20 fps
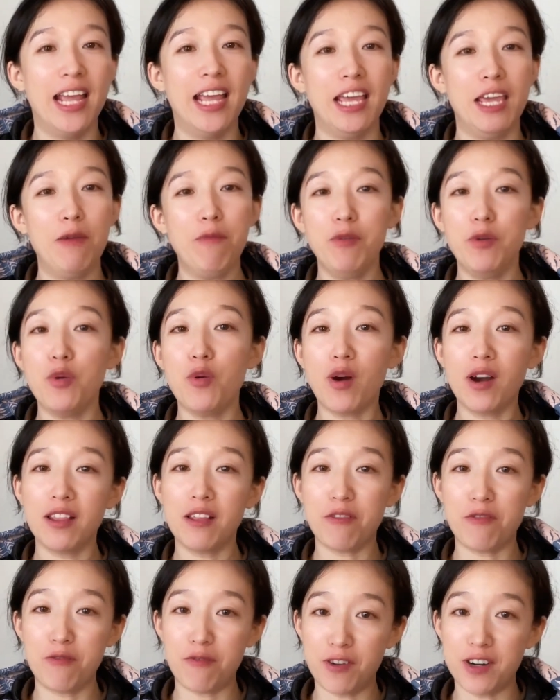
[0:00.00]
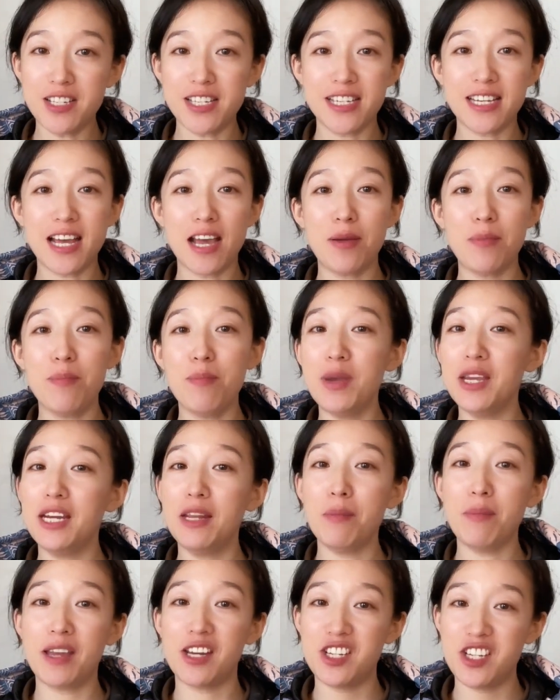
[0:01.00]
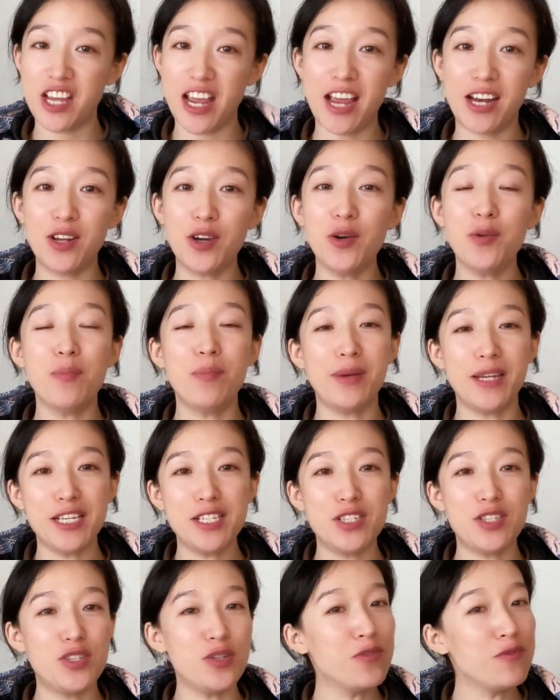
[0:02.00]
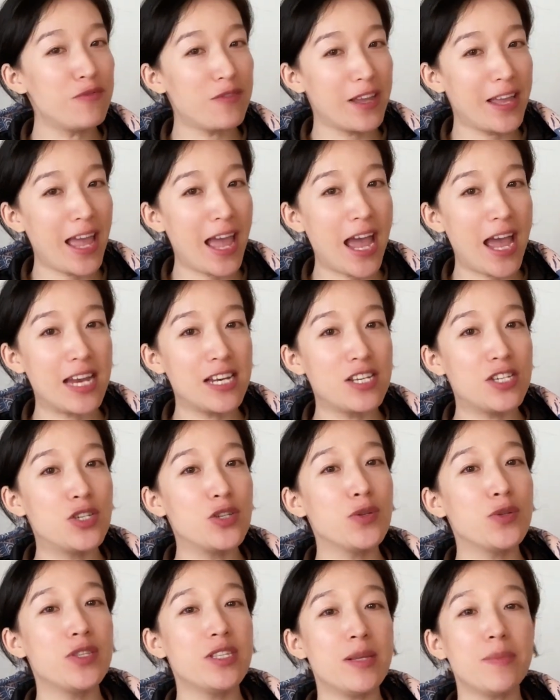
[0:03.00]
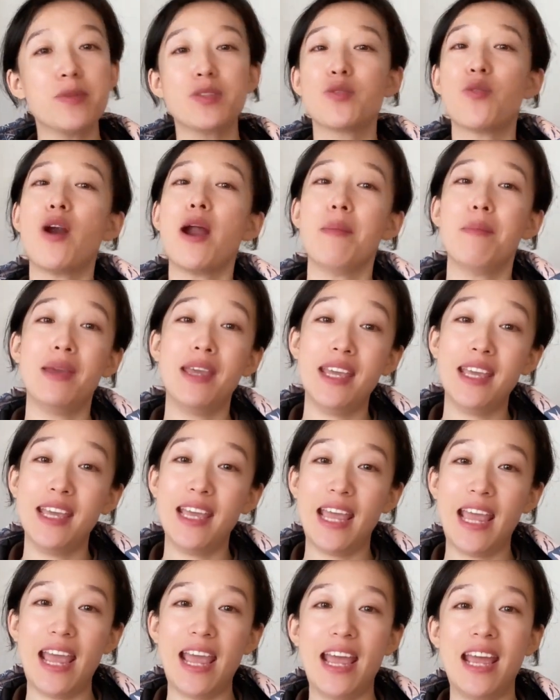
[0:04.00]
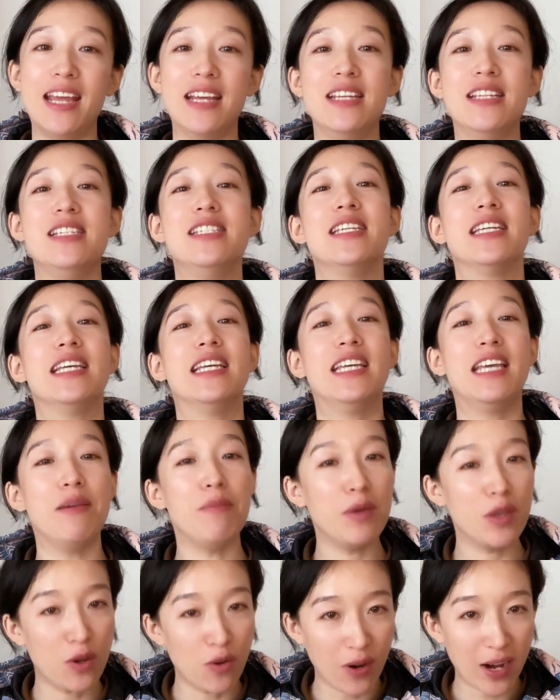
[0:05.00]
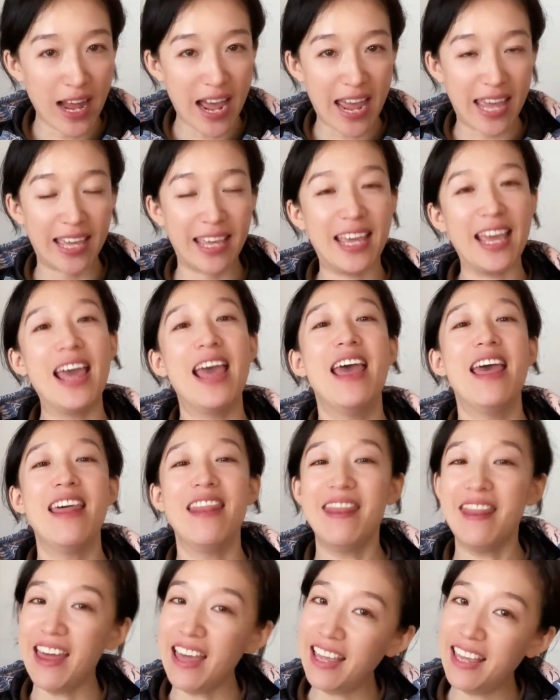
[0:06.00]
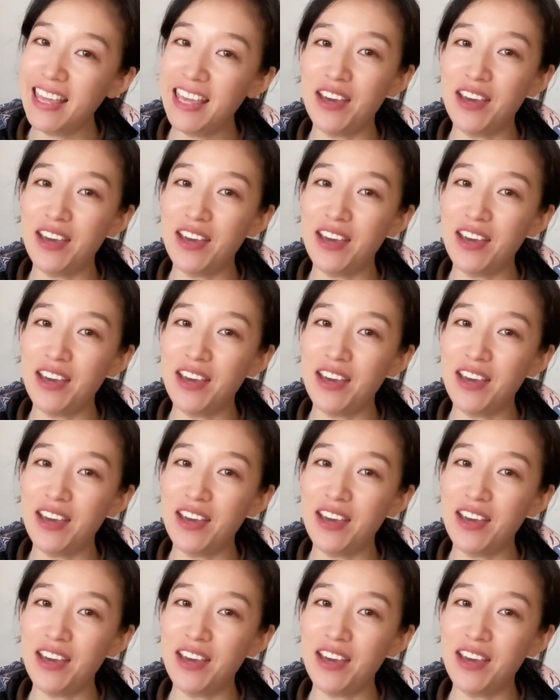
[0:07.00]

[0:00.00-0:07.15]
If you are the first time meeting my channel, please don't forget to subscribe me and give me your like. Thank